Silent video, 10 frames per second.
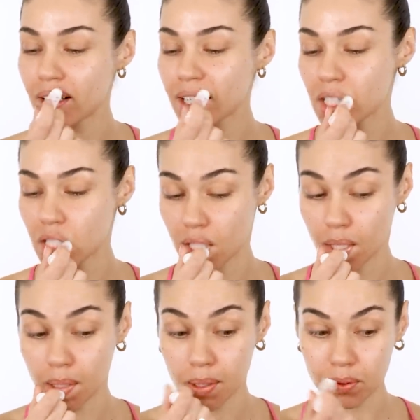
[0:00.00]
because they're
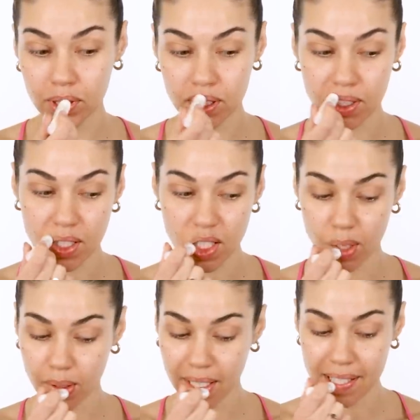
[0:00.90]
always just
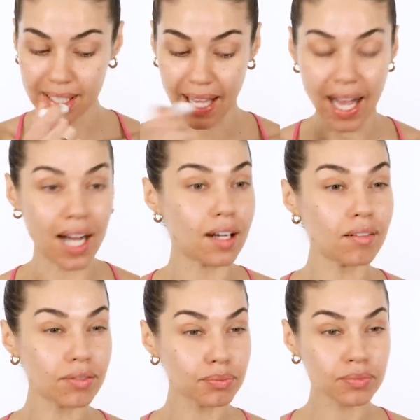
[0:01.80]
so nice to
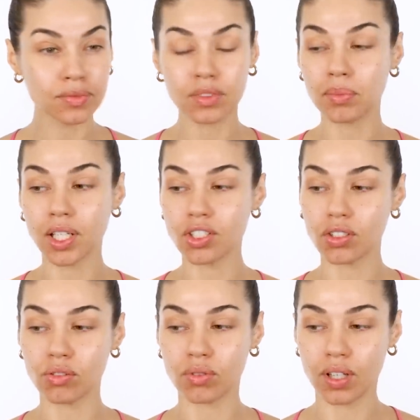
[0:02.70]
have to make sure
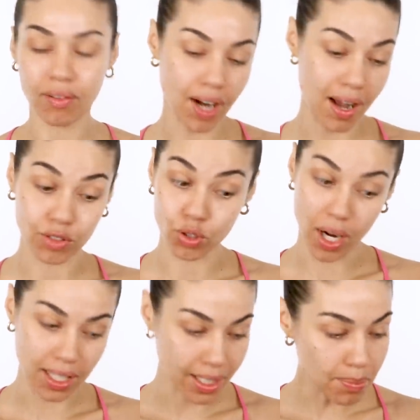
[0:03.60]
you never have
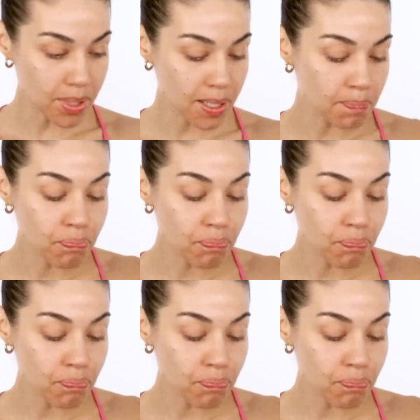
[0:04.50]
dry lips.